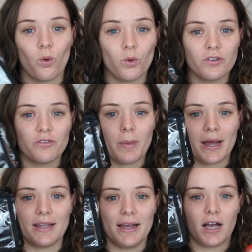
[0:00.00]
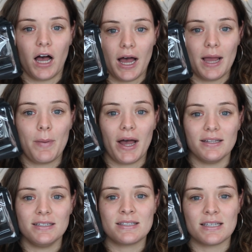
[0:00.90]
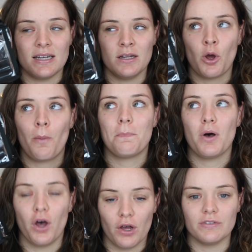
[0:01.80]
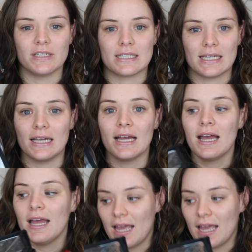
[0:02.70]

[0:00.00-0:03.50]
all of my like eye palettes in it perfectly.